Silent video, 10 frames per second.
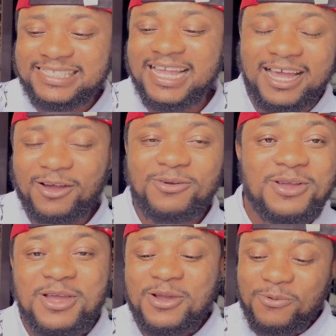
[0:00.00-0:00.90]
now,
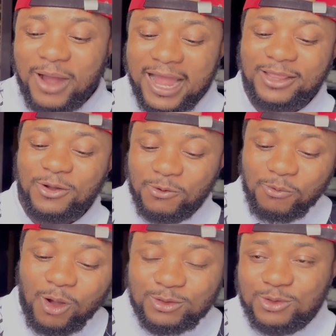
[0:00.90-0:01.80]
while on
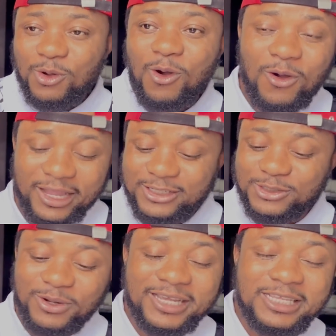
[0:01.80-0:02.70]
world tour,
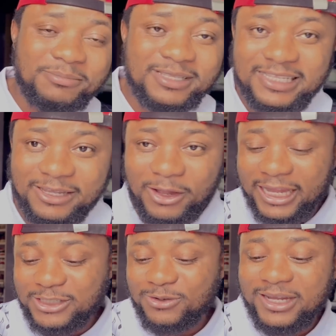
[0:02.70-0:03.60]
enjoying
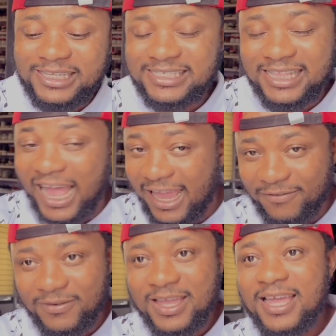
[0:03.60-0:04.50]
his life
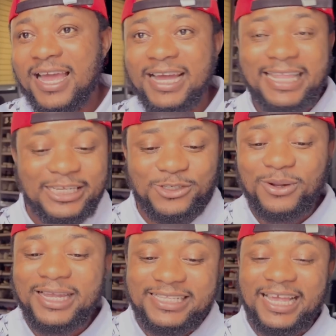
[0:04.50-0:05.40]
and
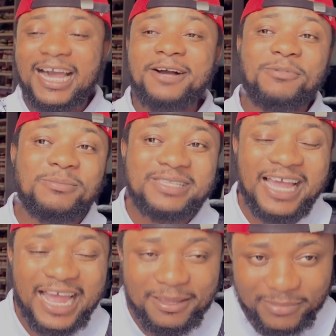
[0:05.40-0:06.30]
enjoying the album
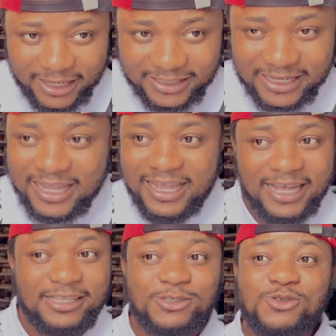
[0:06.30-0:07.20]
Timeless
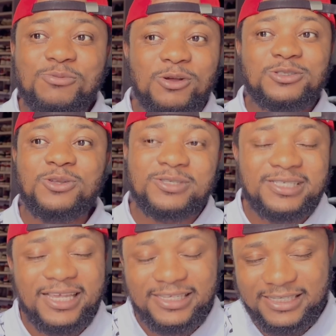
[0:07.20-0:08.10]
and the so much
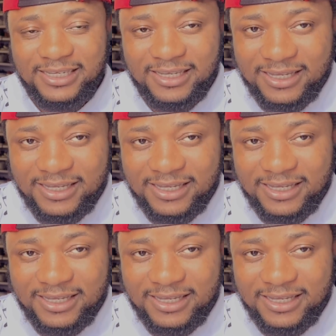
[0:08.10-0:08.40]
success,